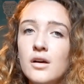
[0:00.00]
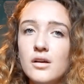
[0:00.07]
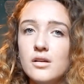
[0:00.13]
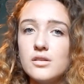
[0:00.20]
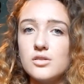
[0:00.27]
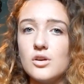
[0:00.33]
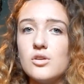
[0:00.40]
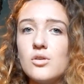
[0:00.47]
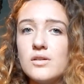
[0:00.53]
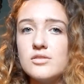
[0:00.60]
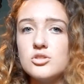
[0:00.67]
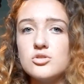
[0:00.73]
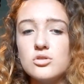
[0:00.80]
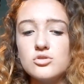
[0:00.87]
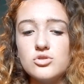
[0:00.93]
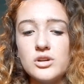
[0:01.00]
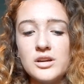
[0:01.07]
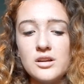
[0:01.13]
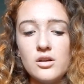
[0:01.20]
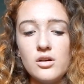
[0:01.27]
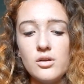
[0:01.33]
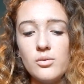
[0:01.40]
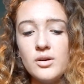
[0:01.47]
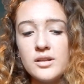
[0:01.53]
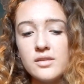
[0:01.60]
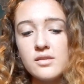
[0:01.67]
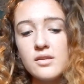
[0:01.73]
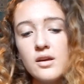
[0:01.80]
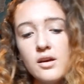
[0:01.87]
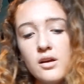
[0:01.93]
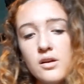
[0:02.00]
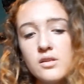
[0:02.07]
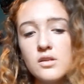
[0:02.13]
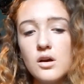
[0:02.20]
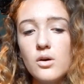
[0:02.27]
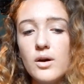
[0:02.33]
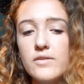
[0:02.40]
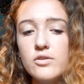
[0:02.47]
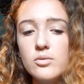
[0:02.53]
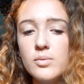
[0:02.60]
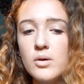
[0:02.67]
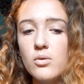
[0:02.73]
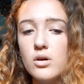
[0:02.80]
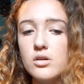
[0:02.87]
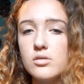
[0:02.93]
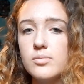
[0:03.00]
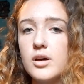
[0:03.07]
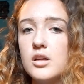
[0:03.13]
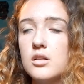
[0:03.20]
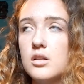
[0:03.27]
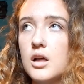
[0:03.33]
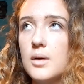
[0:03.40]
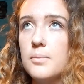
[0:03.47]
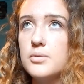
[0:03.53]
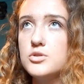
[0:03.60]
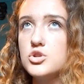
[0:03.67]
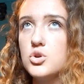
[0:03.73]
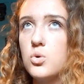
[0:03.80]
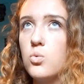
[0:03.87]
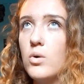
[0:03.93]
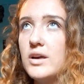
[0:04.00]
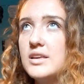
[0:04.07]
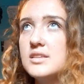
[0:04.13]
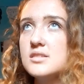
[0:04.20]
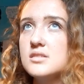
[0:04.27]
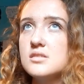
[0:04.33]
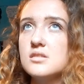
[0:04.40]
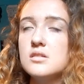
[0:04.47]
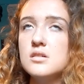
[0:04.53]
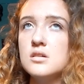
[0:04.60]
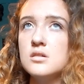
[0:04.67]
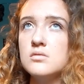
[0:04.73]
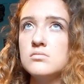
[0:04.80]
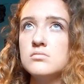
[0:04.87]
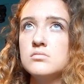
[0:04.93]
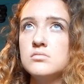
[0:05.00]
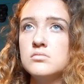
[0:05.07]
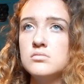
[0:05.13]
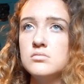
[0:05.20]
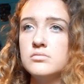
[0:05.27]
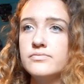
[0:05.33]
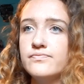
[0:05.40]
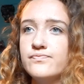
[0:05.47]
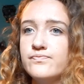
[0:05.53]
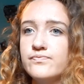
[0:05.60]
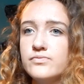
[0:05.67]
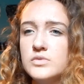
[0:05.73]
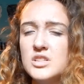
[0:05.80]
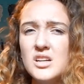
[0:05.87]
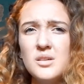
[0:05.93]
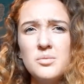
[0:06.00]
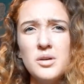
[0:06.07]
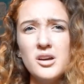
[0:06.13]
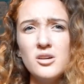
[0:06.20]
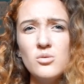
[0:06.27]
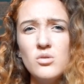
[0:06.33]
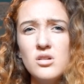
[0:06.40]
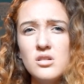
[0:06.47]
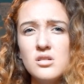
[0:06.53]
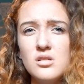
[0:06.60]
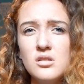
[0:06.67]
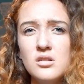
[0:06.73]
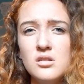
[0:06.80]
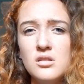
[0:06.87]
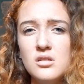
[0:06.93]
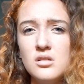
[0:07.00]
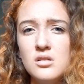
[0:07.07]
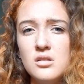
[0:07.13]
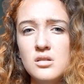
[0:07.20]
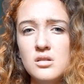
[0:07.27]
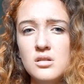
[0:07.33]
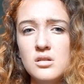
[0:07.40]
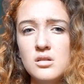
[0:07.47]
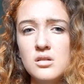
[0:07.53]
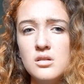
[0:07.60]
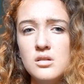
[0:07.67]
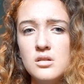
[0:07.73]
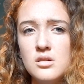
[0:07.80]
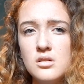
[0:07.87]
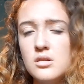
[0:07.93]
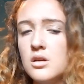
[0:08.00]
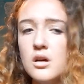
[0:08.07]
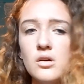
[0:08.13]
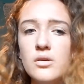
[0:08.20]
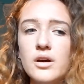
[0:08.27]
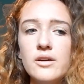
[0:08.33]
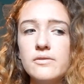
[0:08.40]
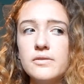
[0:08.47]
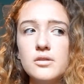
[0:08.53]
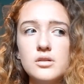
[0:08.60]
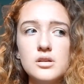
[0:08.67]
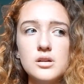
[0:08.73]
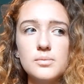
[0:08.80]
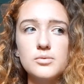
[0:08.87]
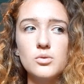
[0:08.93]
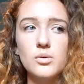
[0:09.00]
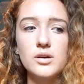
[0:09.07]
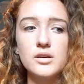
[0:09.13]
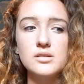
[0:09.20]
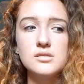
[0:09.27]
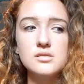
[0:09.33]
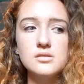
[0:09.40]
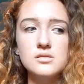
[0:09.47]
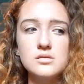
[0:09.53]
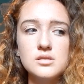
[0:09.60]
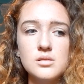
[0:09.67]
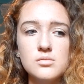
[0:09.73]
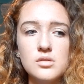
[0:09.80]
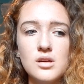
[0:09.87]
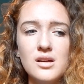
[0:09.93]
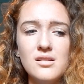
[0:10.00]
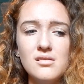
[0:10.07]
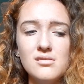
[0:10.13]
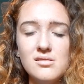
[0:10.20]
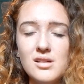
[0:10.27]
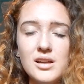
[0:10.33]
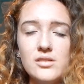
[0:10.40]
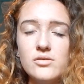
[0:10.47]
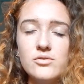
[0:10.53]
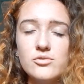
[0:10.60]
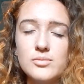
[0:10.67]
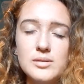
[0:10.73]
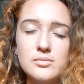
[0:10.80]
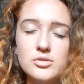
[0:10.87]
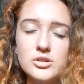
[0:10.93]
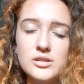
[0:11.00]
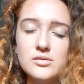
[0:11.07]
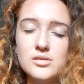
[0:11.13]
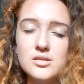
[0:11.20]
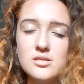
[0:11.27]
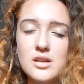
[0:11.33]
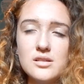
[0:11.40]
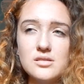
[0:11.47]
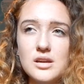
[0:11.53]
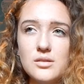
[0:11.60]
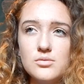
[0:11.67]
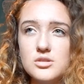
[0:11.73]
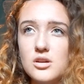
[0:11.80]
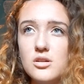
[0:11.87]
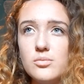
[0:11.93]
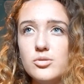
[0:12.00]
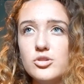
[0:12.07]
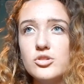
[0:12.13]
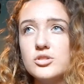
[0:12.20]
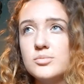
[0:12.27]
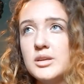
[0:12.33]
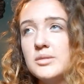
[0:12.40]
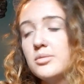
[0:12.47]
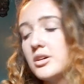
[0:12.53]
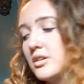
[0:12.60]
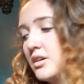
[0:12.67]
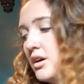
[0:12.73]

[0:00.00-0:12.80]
so you don't have to drink it all at once. So I filled my water bottle up twice. Did I buy a water? No, I filled it up twice. I don't remember. That day was all a blur to me, but